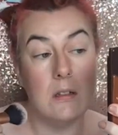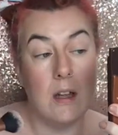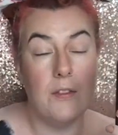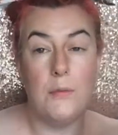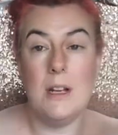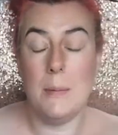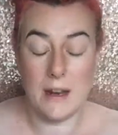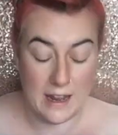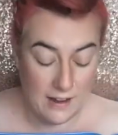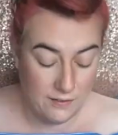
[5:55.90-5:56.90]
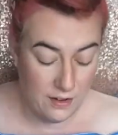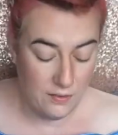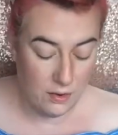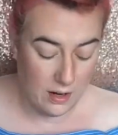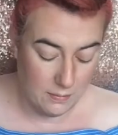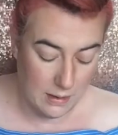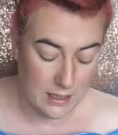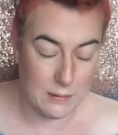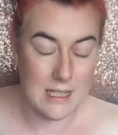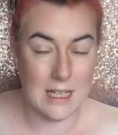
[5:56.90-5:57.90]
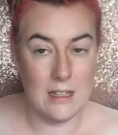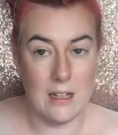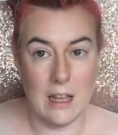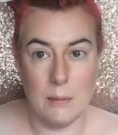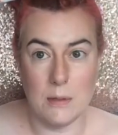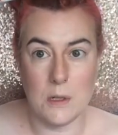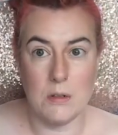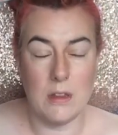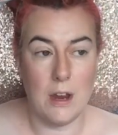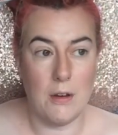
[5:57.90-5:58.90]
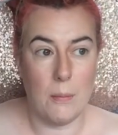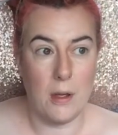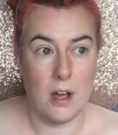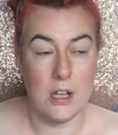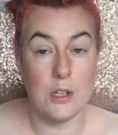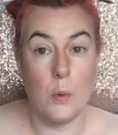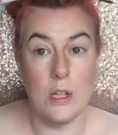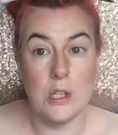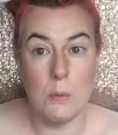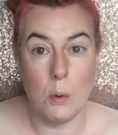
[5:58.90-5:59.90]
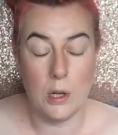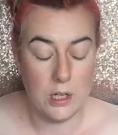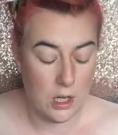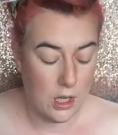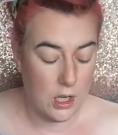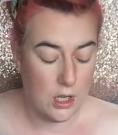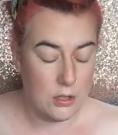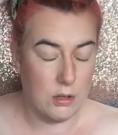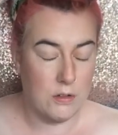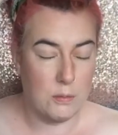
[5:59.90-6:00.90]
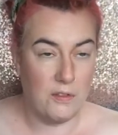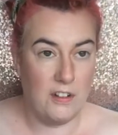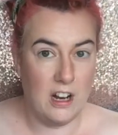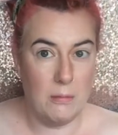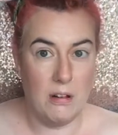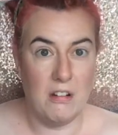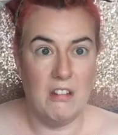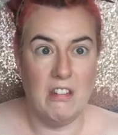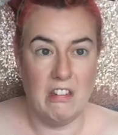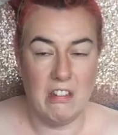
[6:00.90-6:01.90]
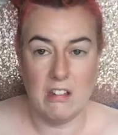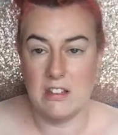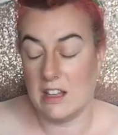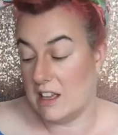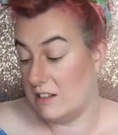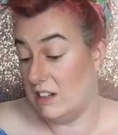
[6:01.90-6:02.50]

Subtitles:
I've had really bad hay fever and it makes my skin, like especially the area of my eyes, quite swollen, so I've just been feeling a bit because I can't